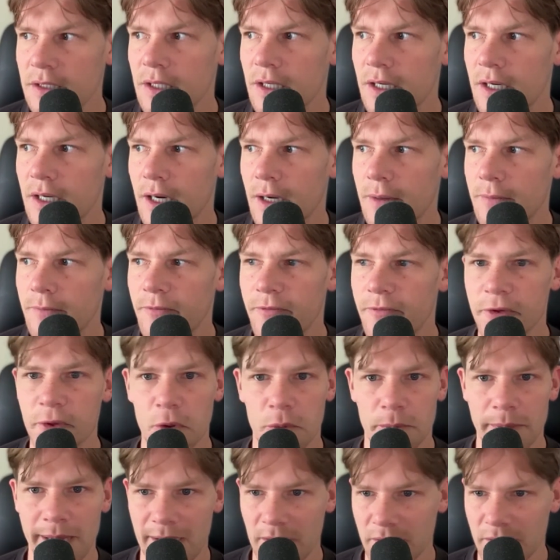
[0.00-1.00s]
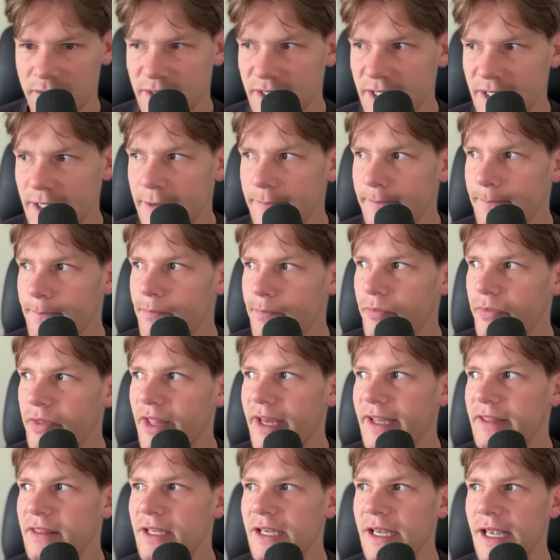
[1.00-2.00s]
feel bouncy,
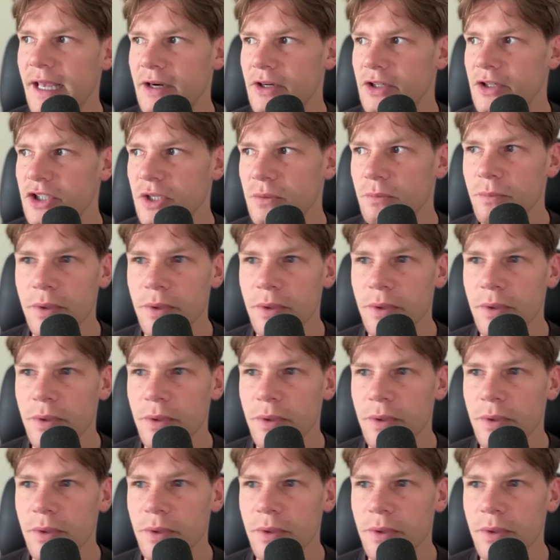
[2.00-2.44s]
let the energy